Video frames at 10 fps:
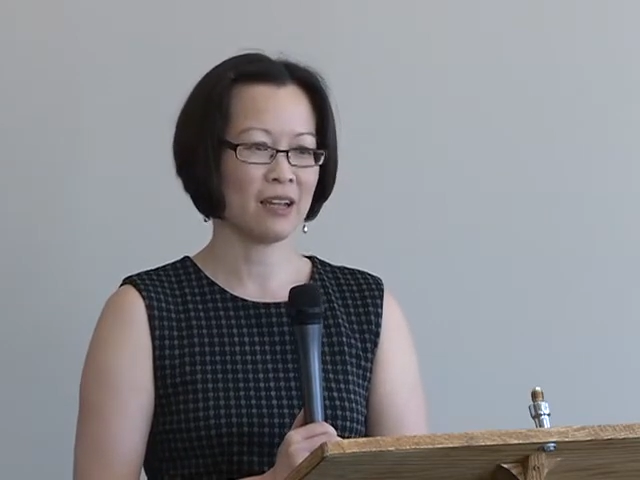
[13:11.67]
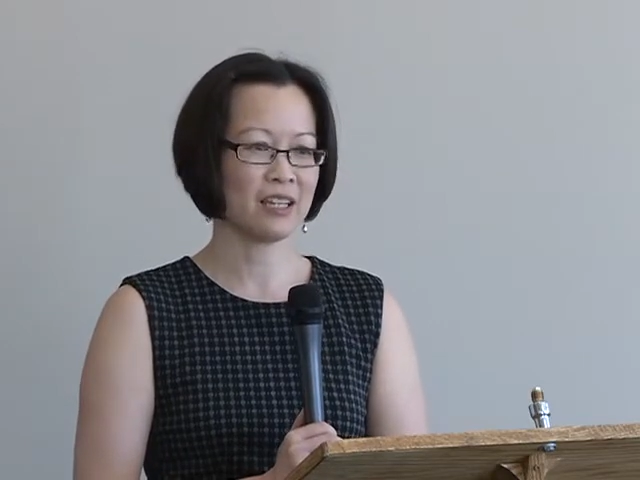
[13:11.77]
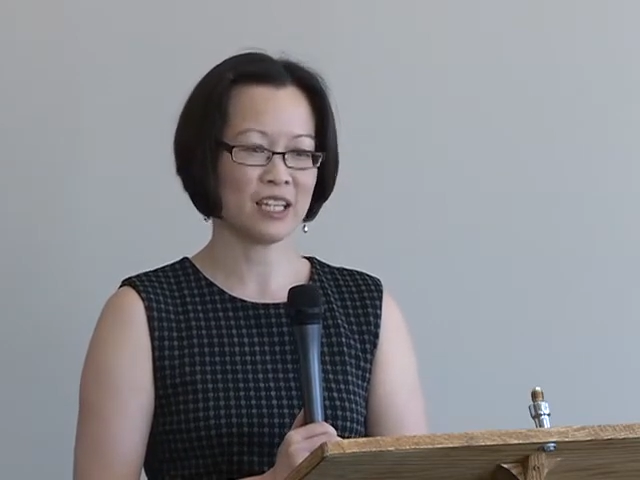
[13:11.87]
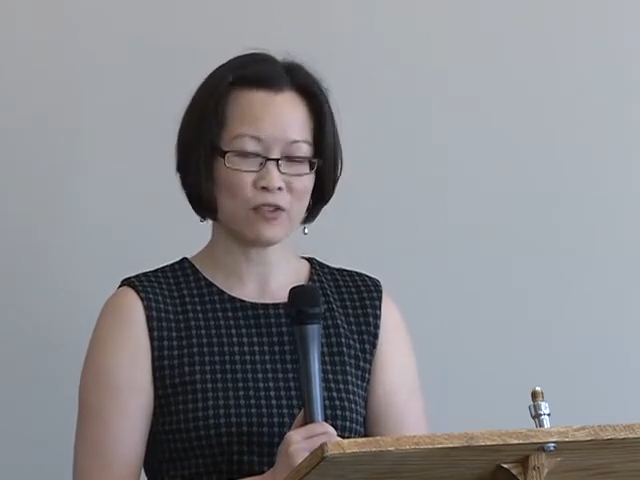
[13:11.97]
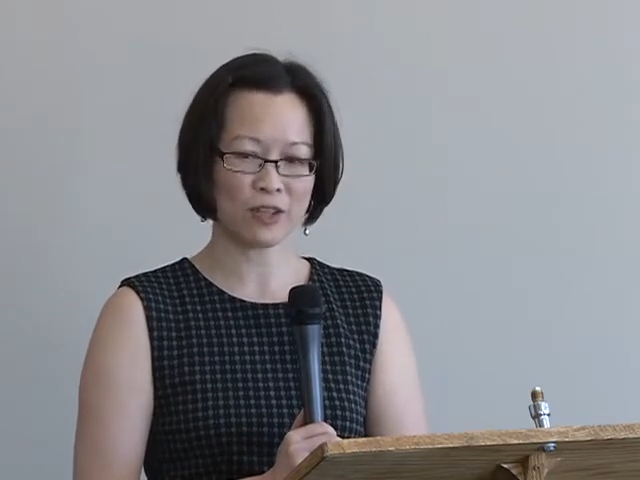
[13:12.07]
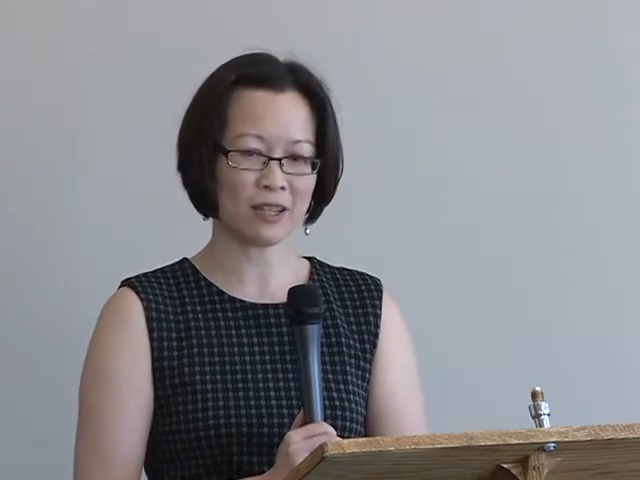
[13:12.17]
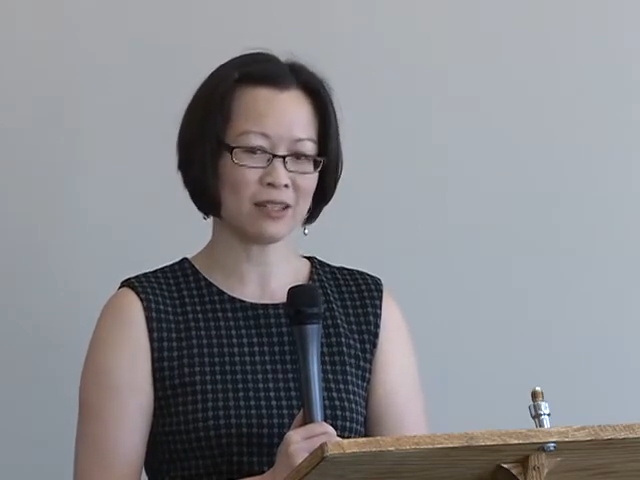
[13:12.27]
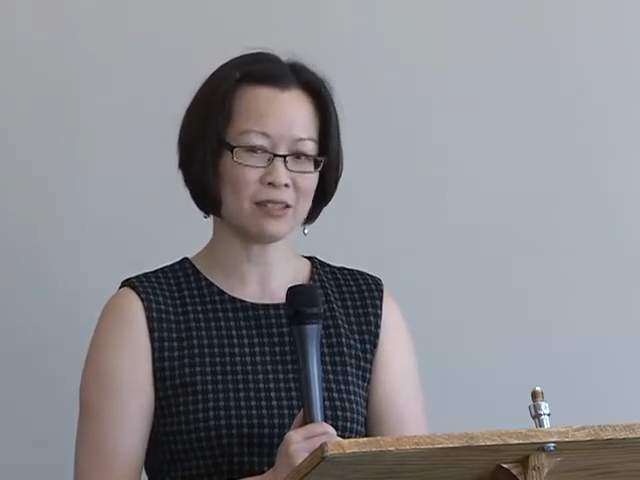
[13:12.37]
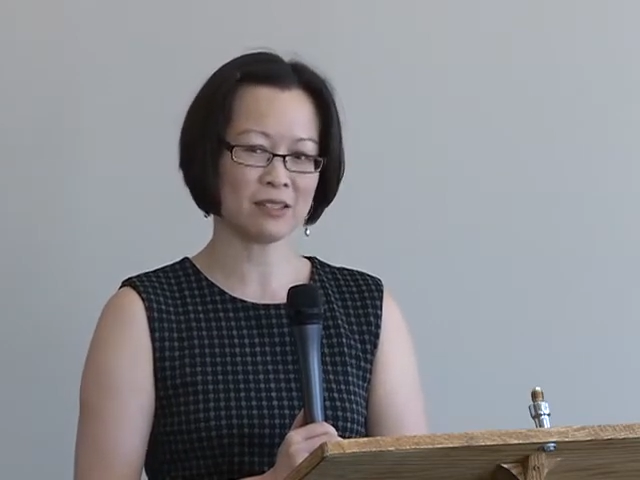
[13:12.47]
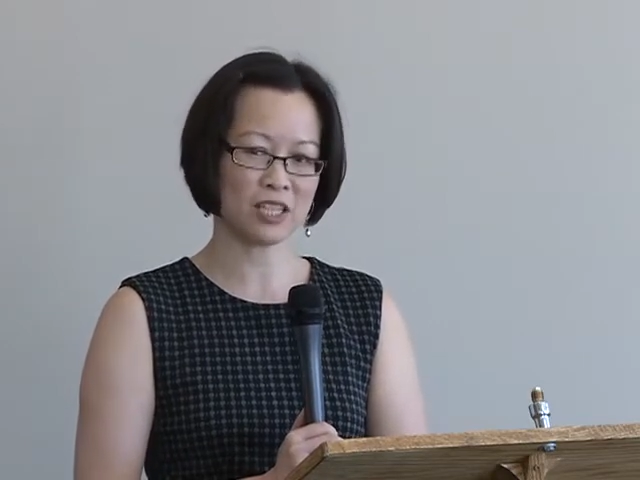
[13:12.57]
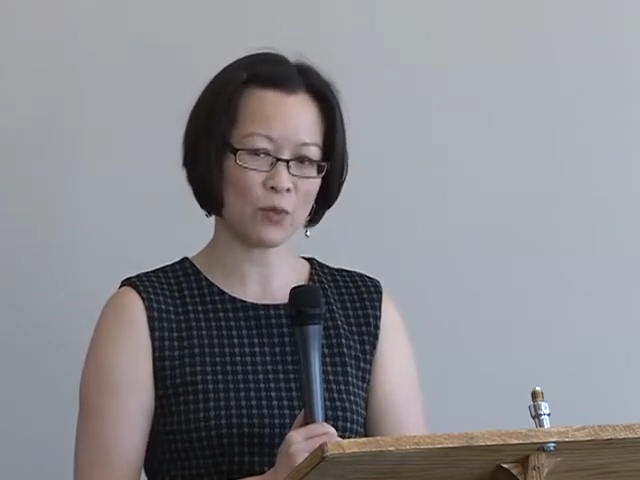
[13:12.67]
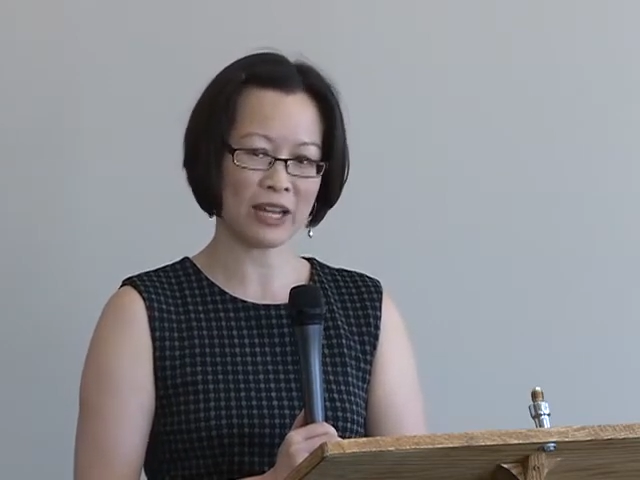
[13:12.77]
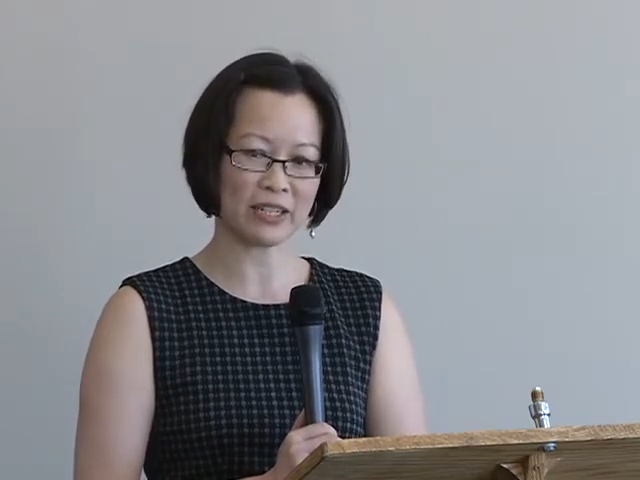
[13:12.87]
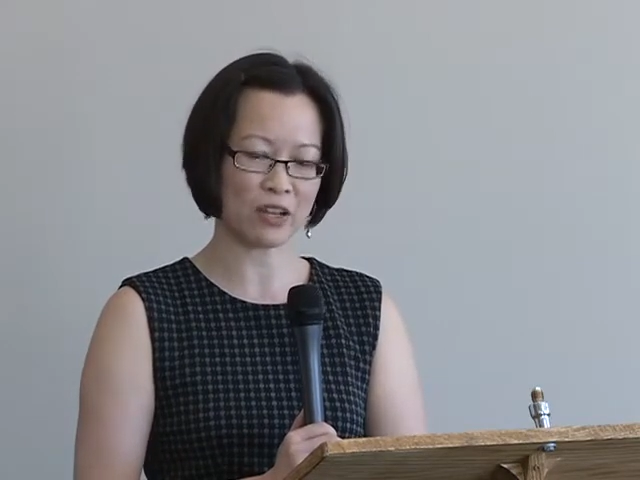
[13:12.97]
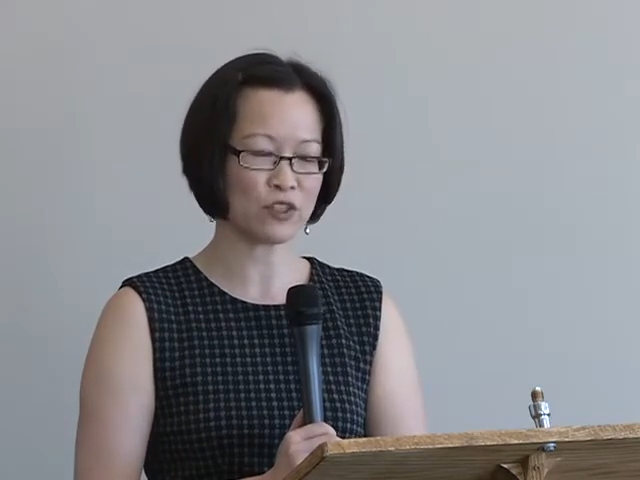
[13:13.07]
giving
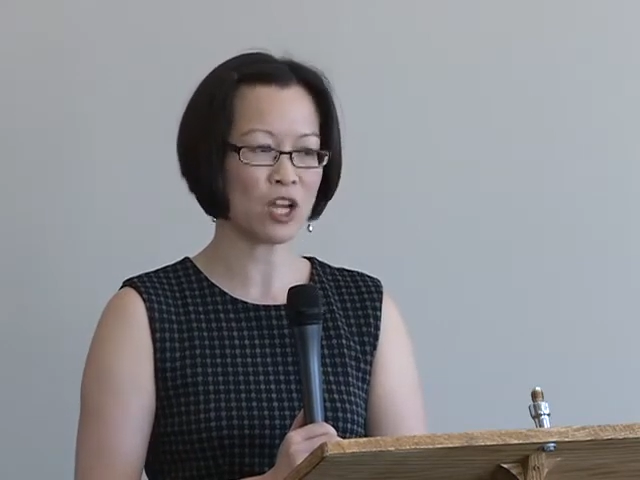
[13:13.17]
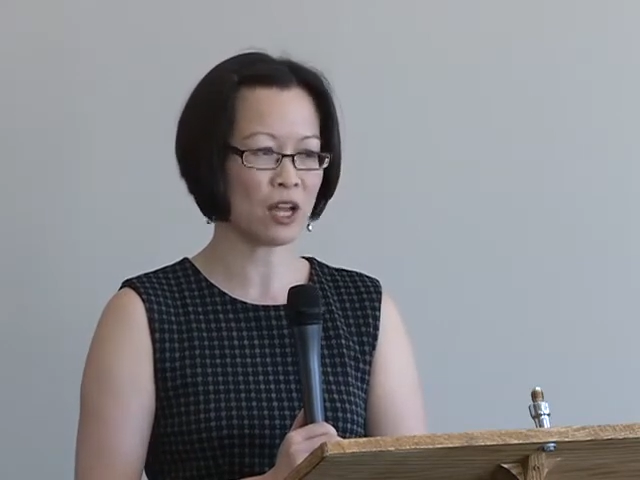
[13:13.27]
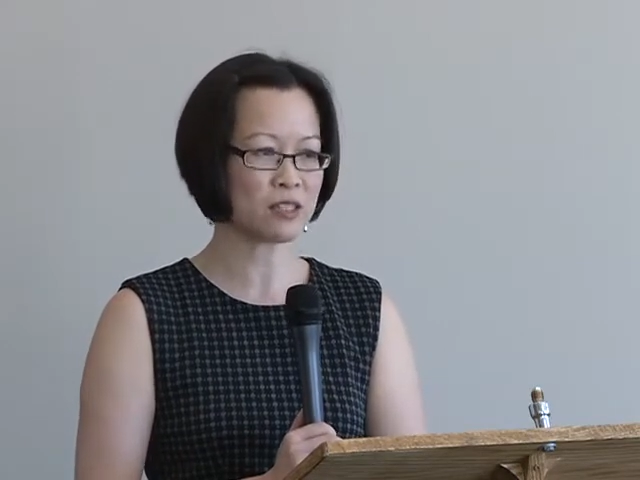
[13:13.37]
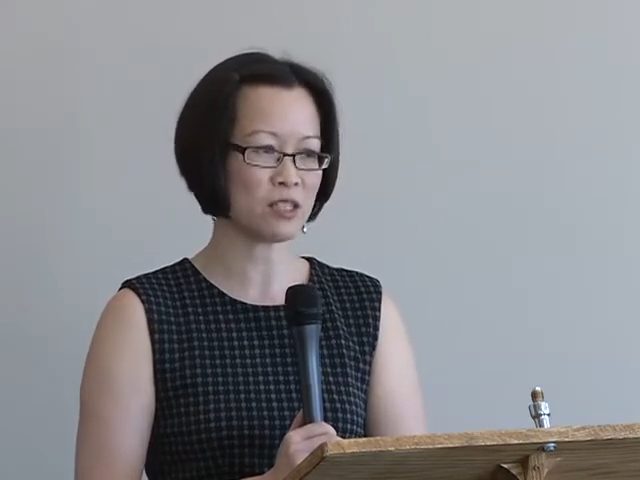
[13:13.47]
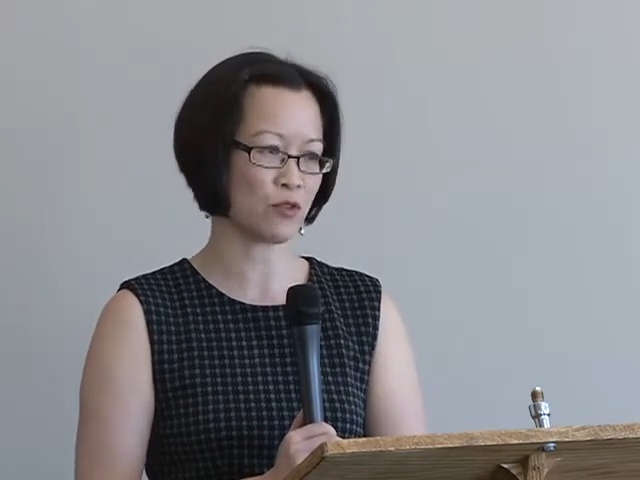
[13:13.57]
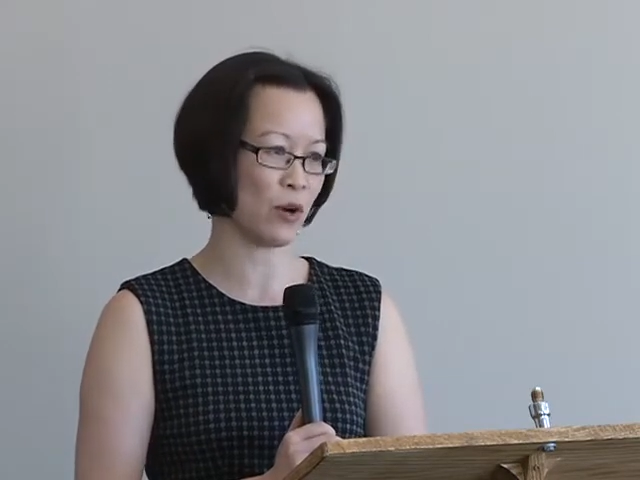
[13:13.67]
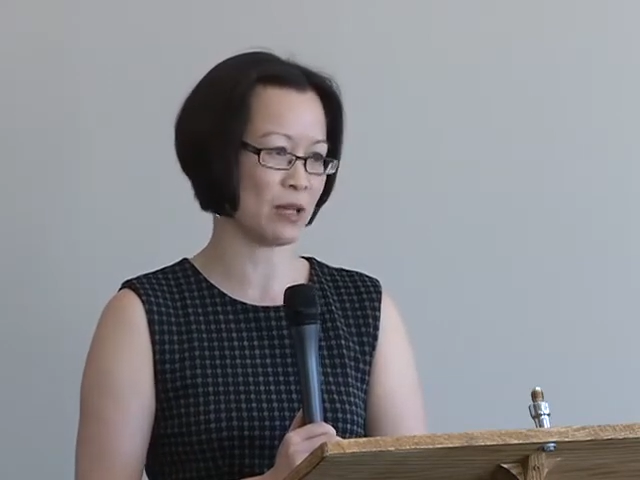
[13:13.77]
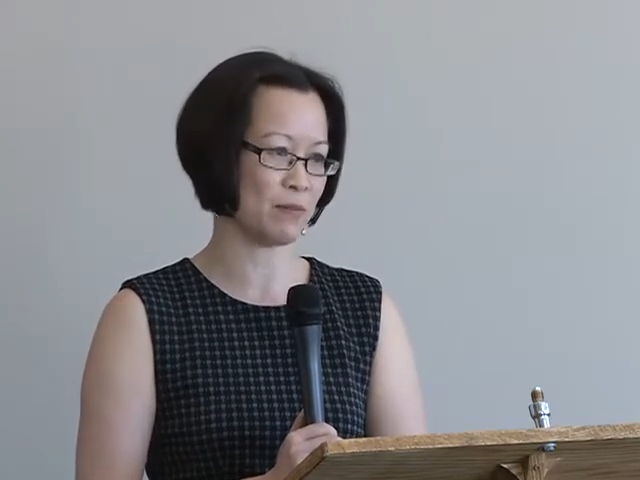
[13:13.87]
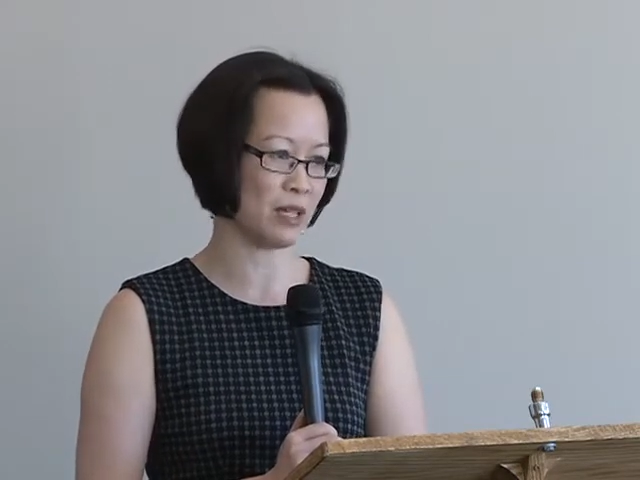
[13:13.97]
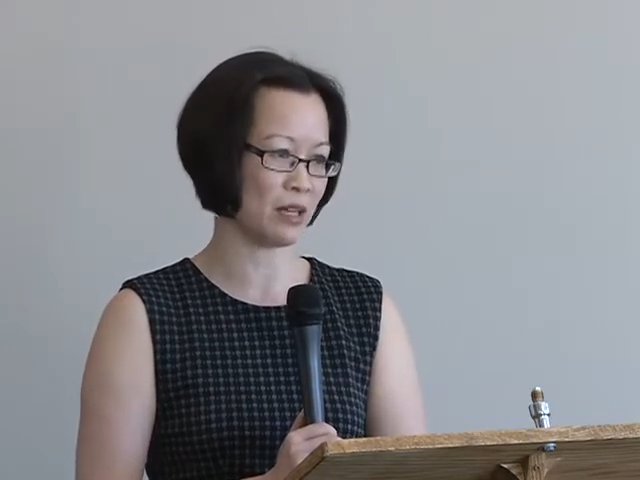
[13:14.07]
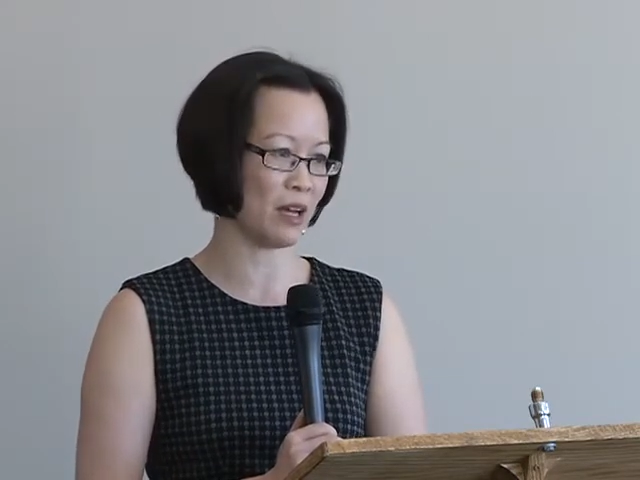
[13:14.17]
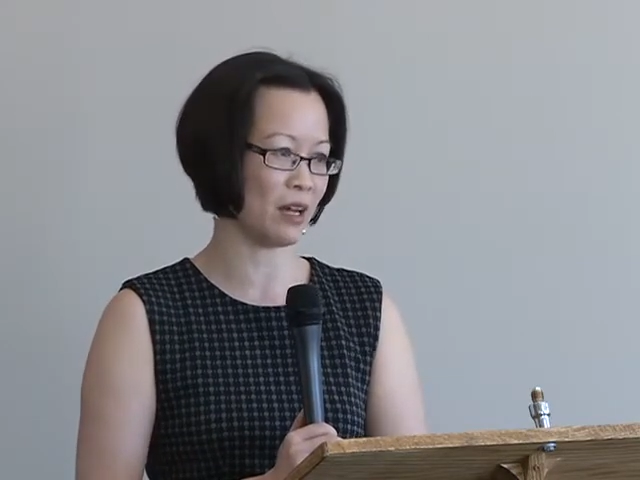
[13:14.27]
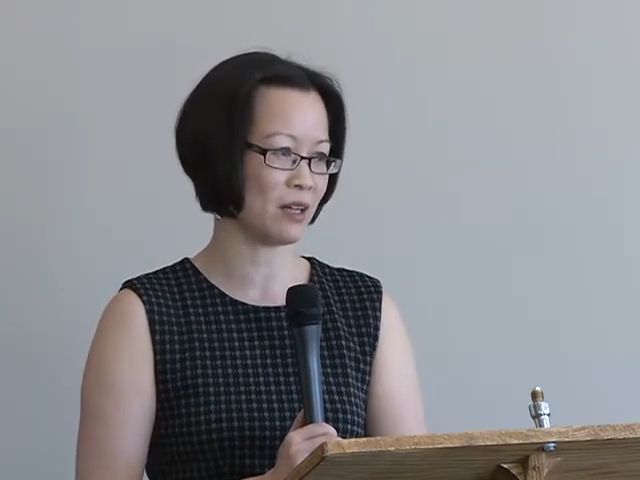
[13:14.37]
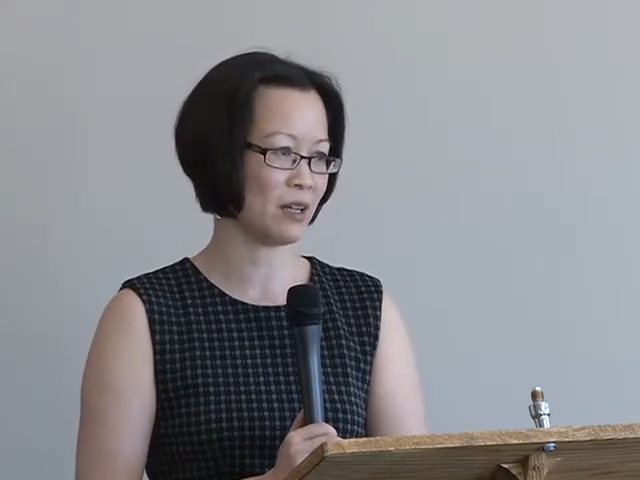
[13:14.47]
CYDF tons of great media